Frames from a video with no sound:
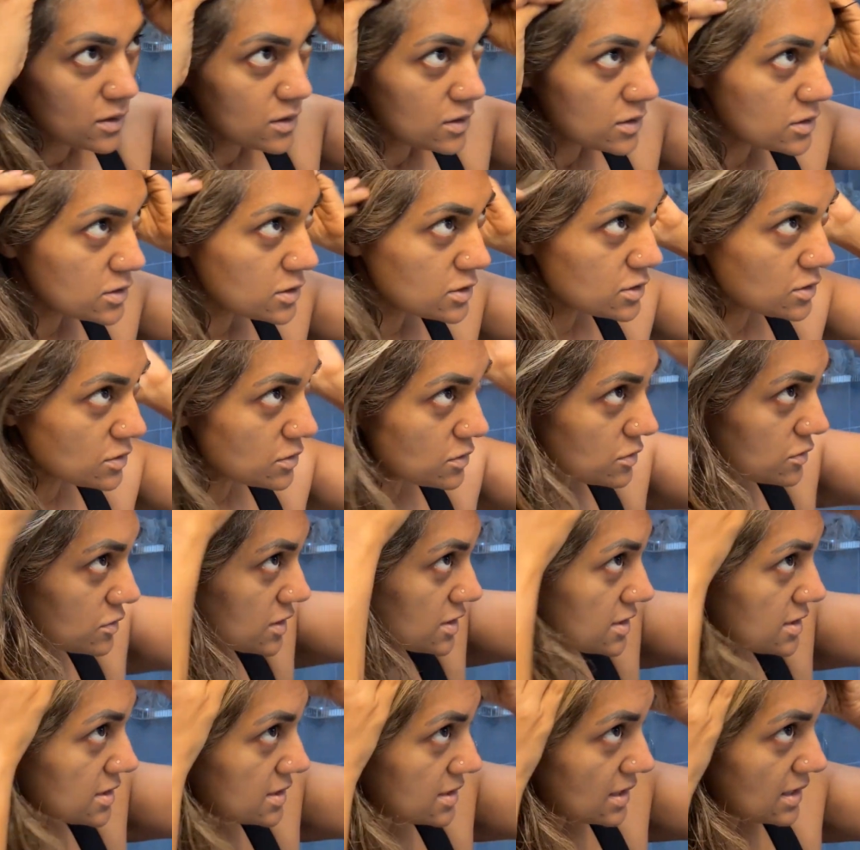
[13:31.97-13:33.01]
So you
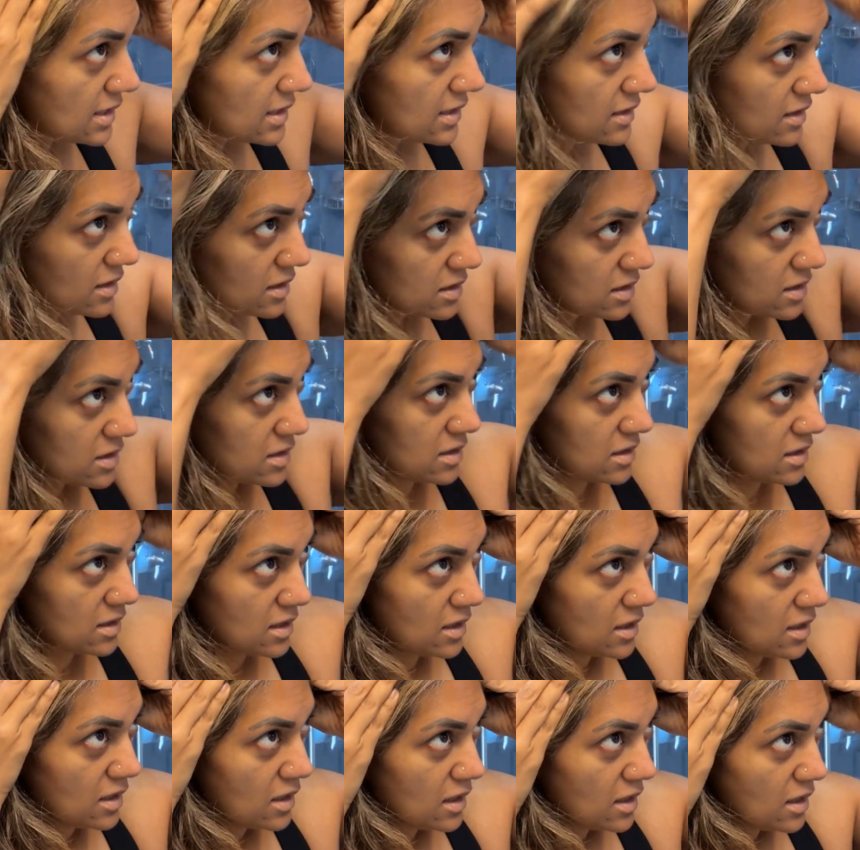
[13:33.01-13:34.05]
can see
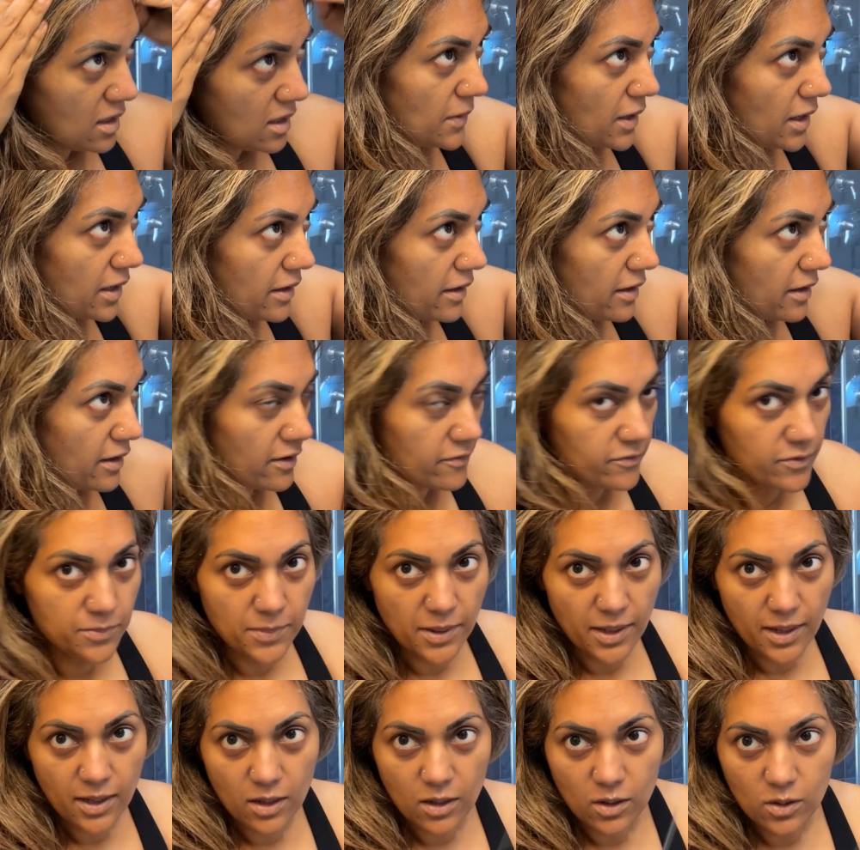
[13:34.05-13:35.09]
I have
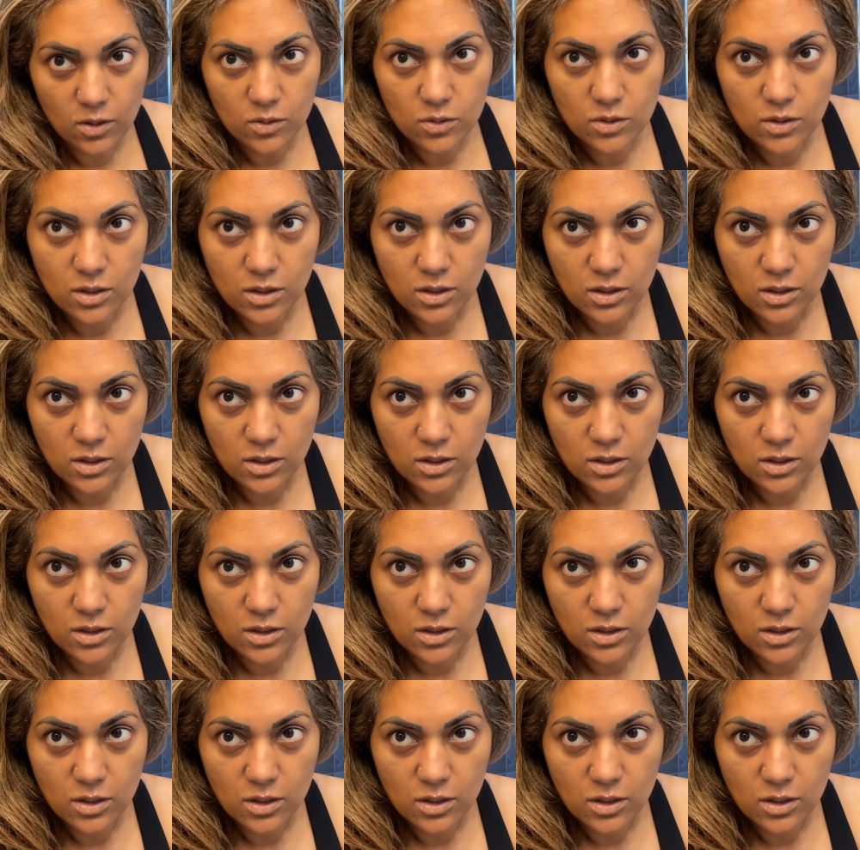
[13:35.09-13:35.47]
about,